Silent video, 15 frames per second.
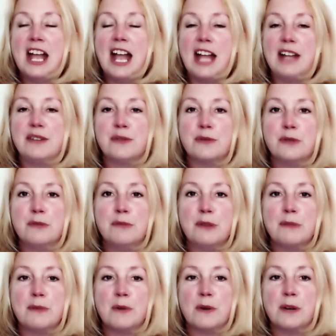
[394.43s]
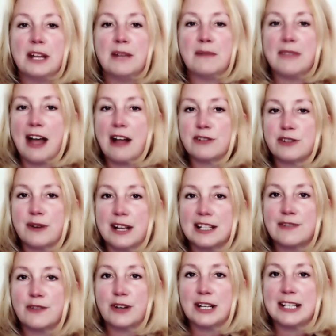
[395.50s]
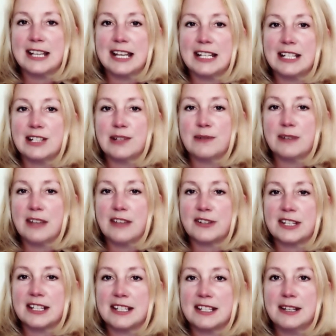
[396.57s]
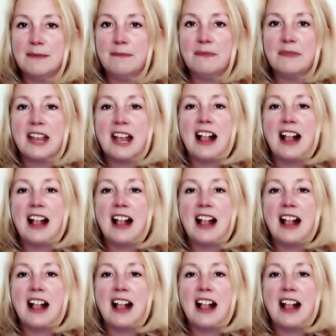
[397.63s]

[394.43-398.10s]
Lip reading: And group reporting without transferring data to another system,